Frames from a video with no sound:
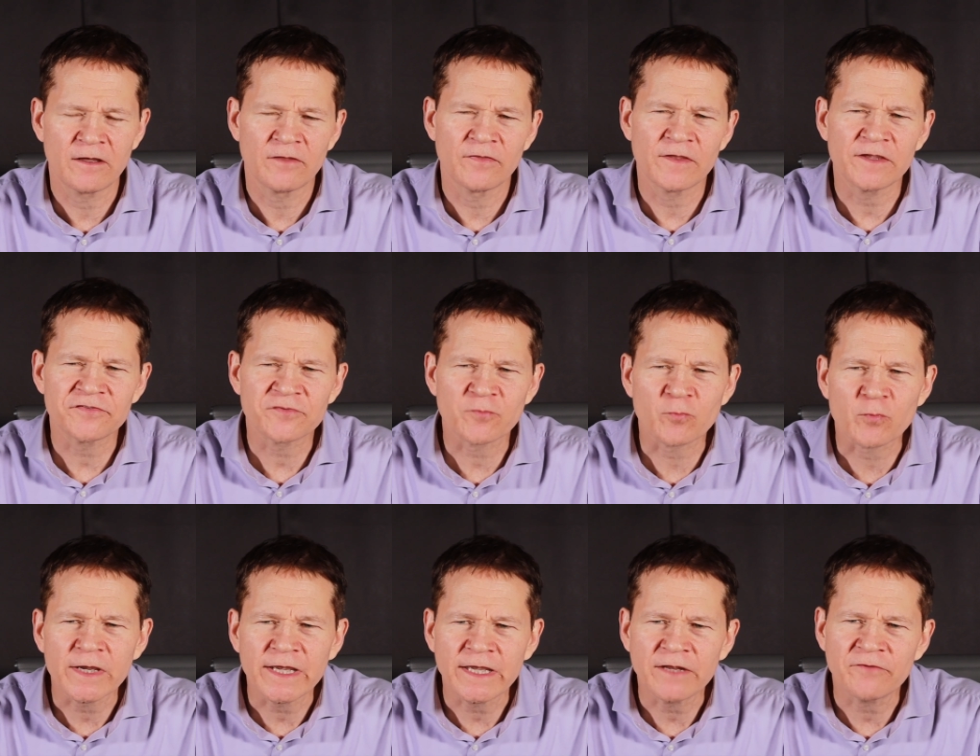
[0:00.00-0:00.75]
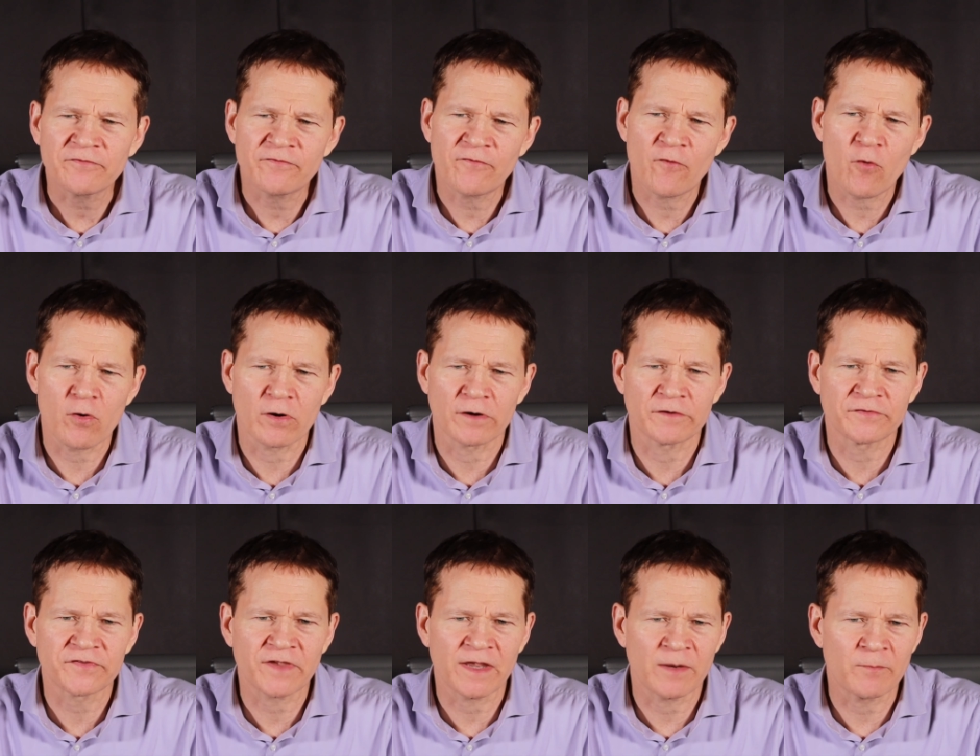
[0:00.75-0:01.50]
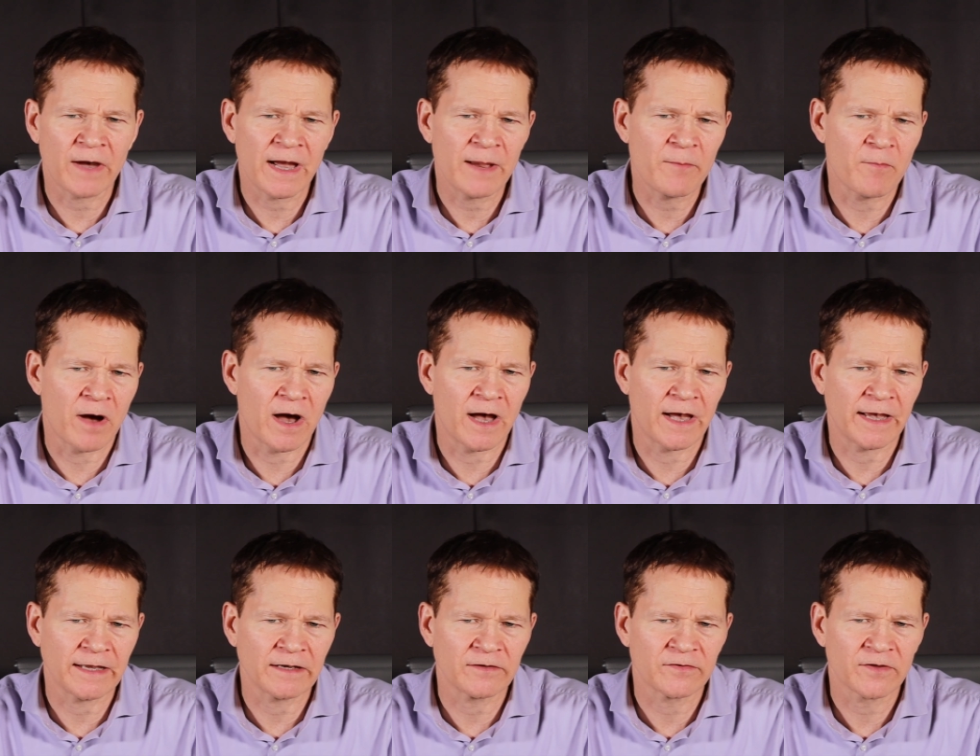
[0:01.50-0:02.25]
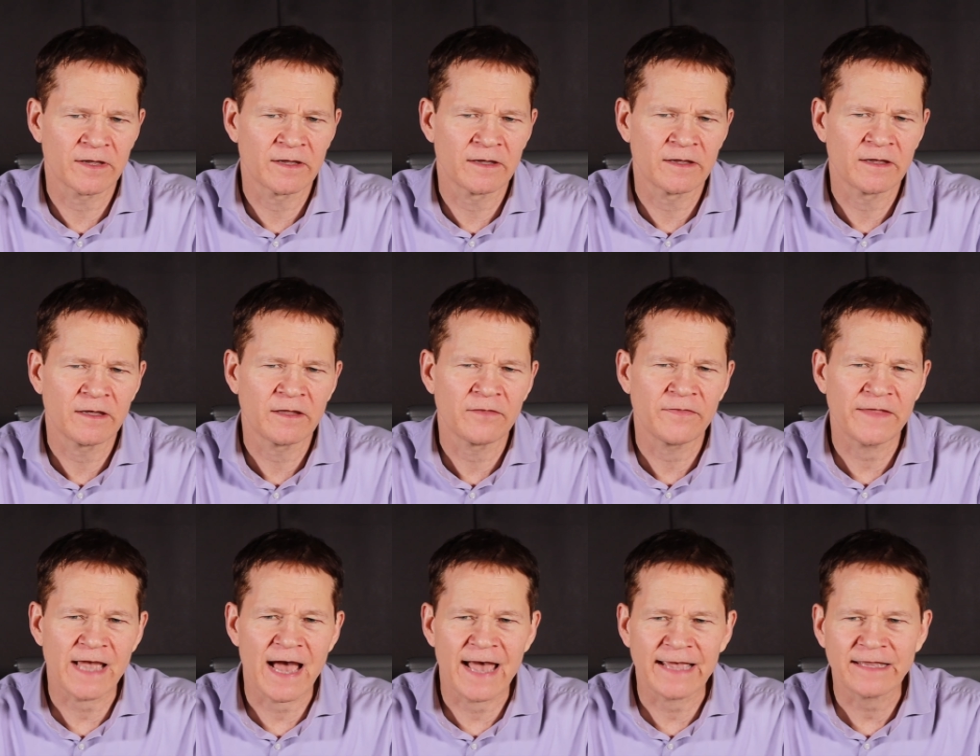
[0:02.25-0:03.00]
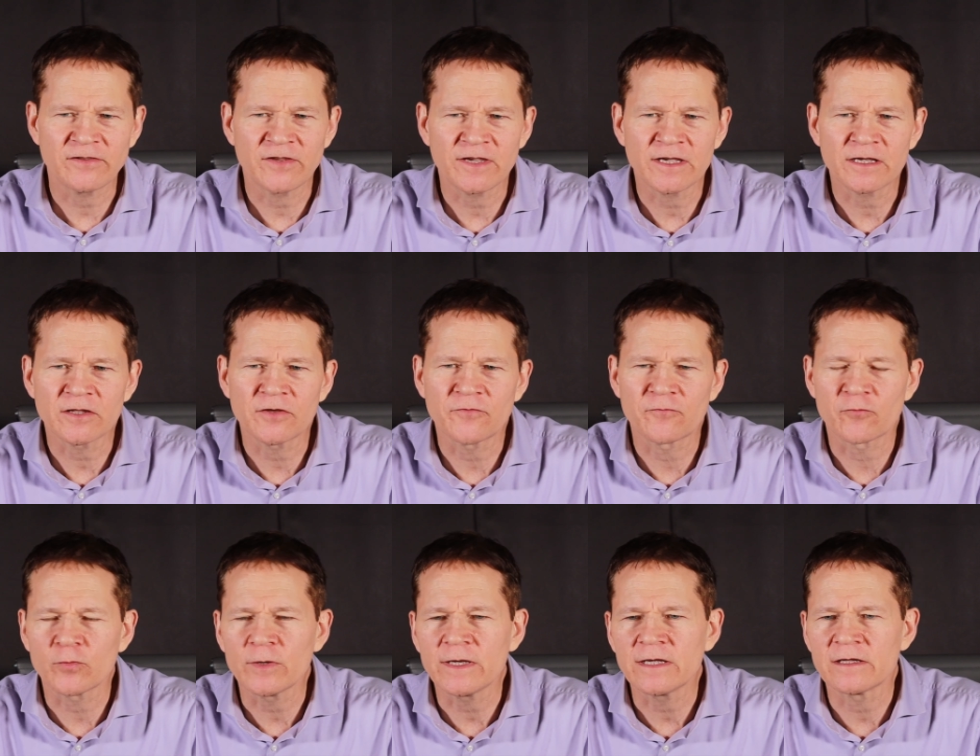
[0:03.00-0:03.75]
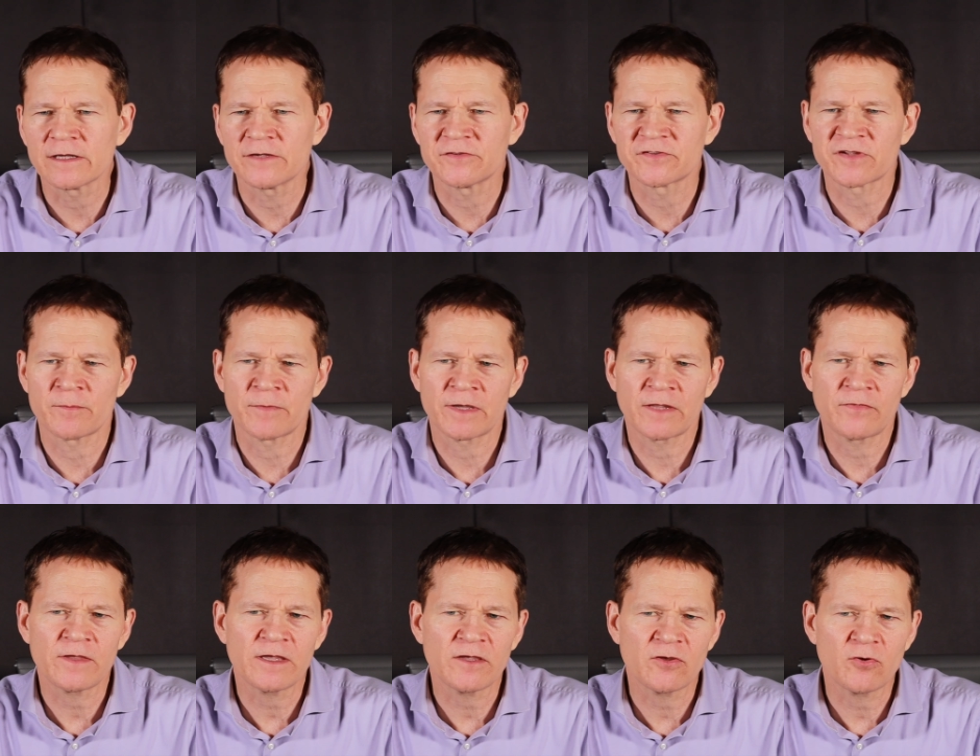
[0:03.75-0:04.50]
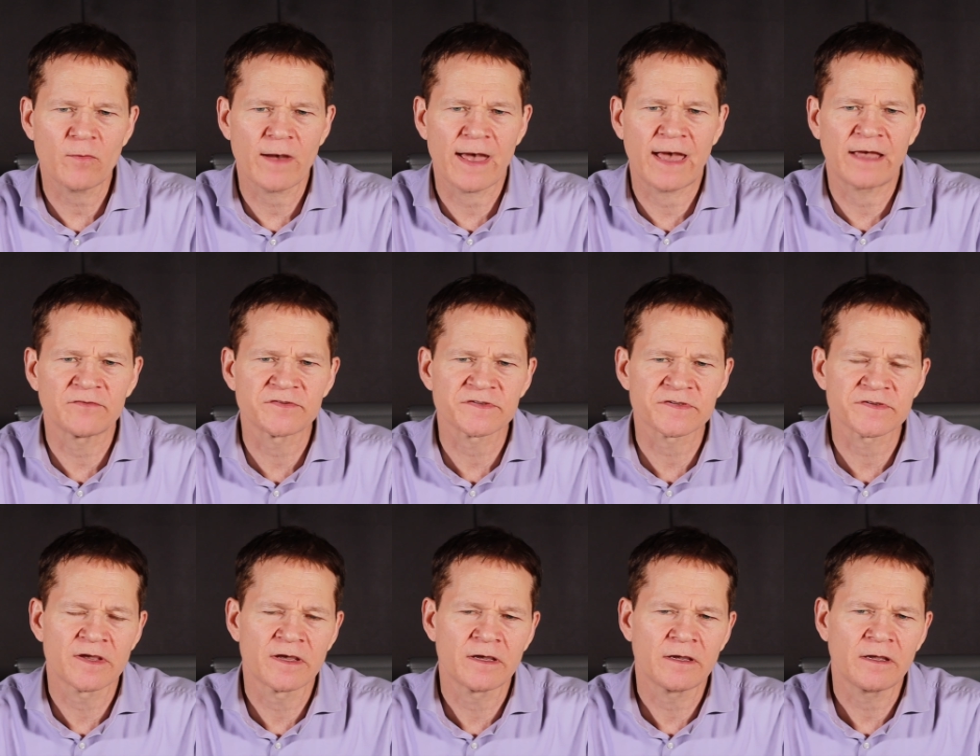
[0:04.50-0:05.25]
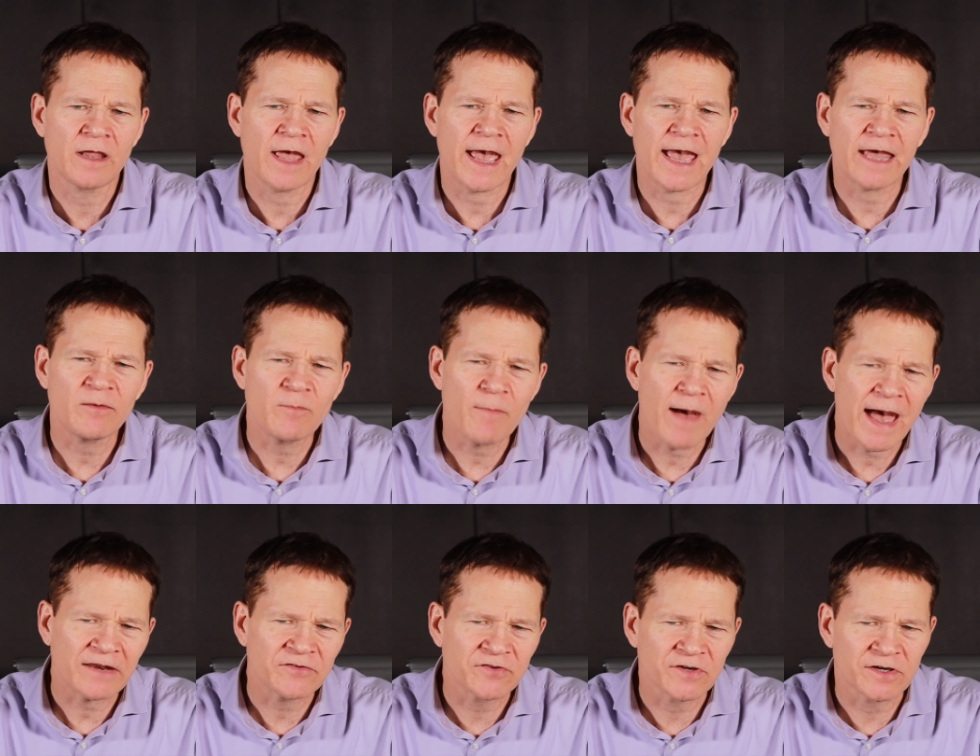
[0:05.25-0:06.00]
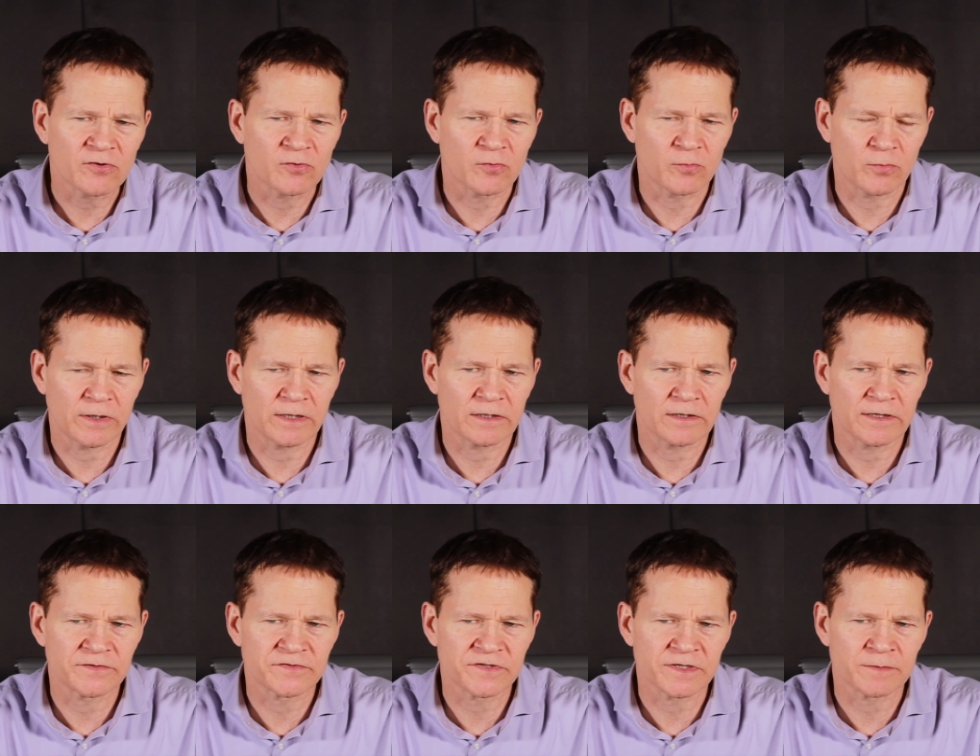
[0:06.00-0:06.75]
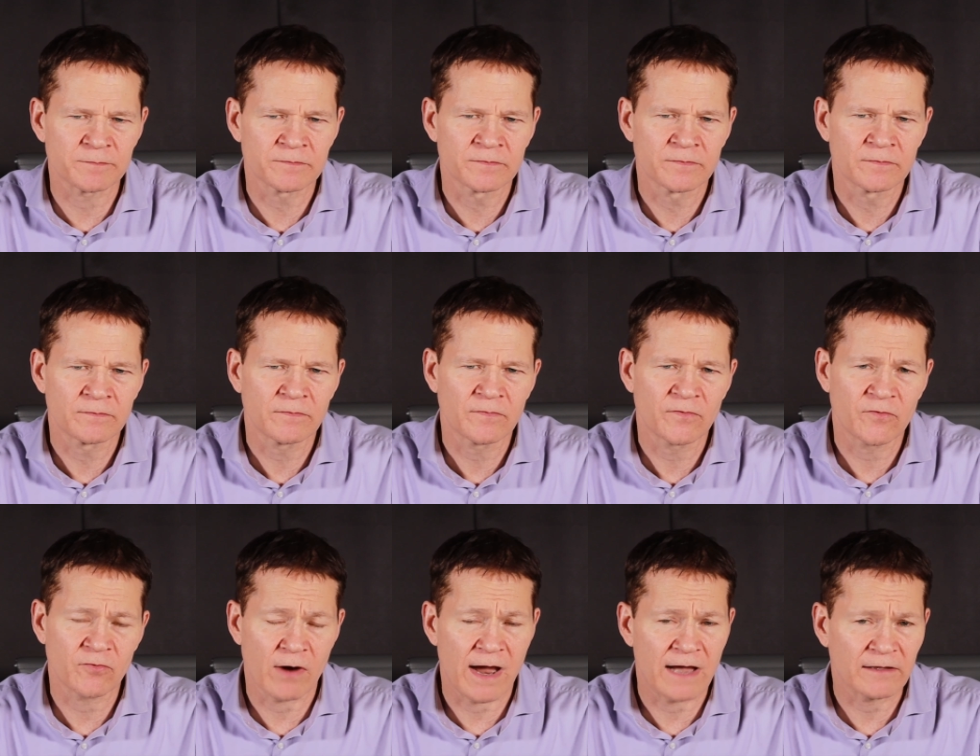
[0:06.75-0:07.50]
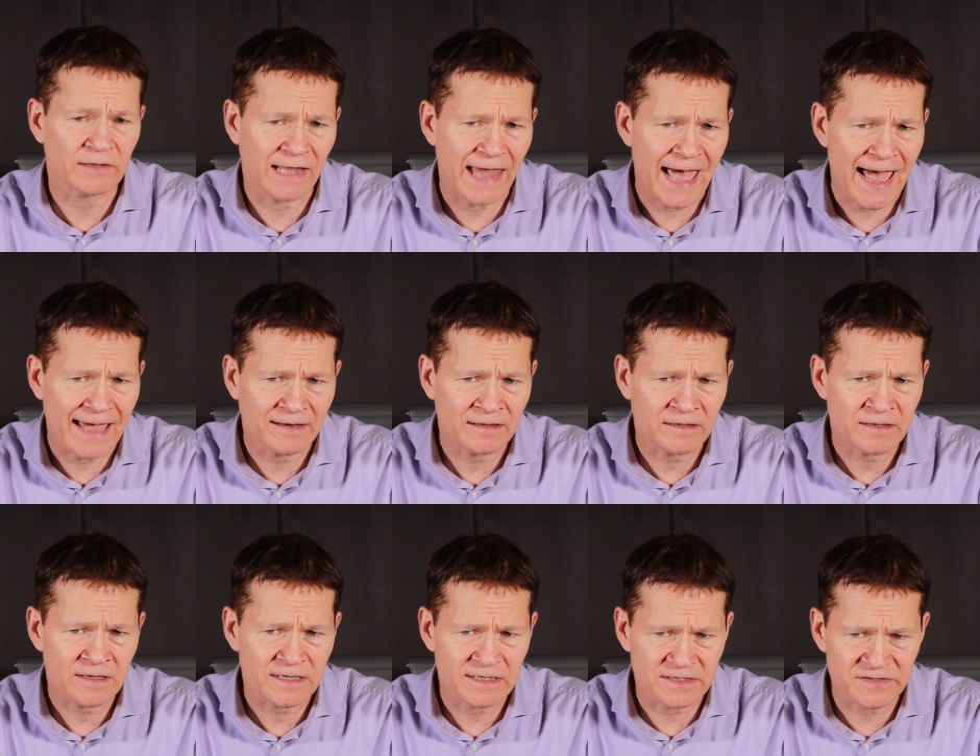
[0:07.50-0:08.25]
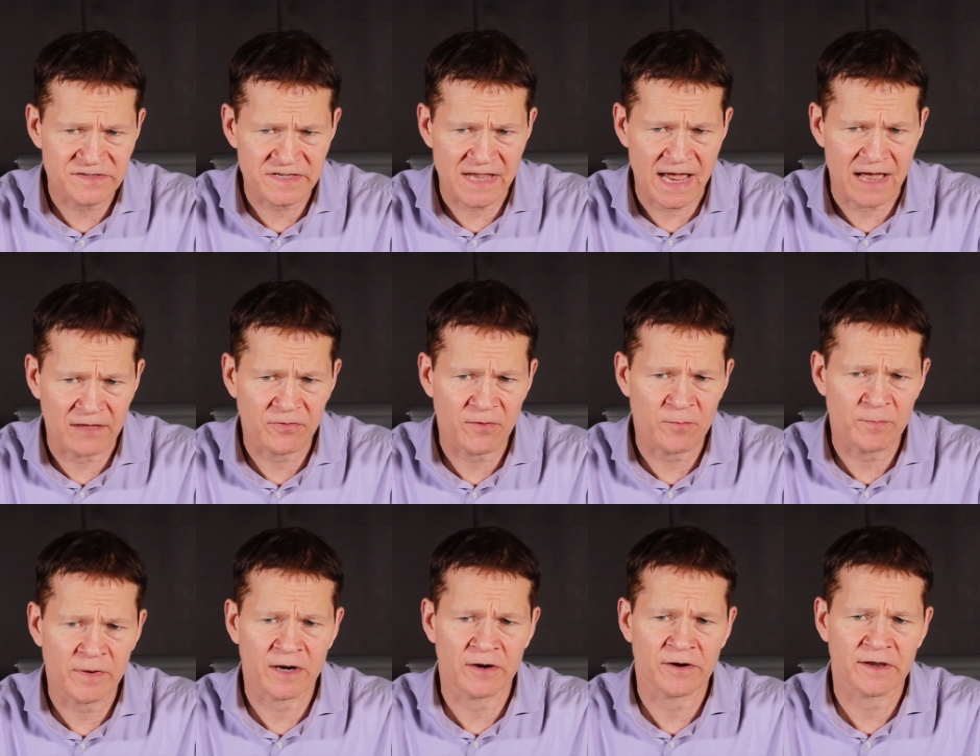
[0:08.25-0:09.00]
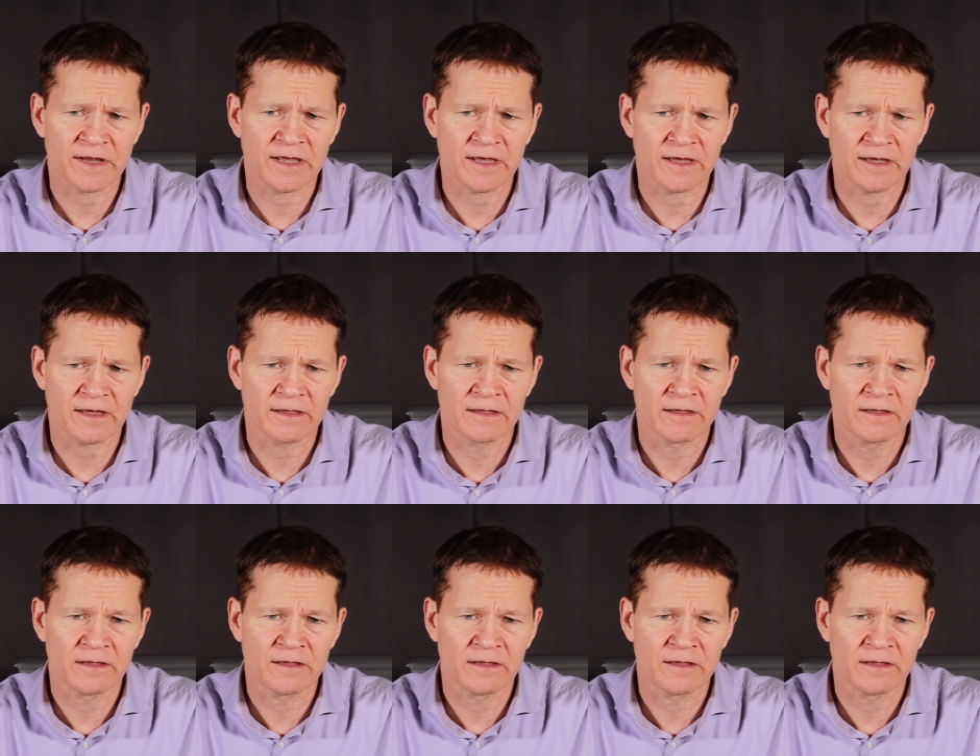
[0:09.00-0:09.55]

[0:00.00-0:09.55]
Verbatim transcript: This reinforced in my mind the ideal of realism in the US and magical realism throughout Latin and South America.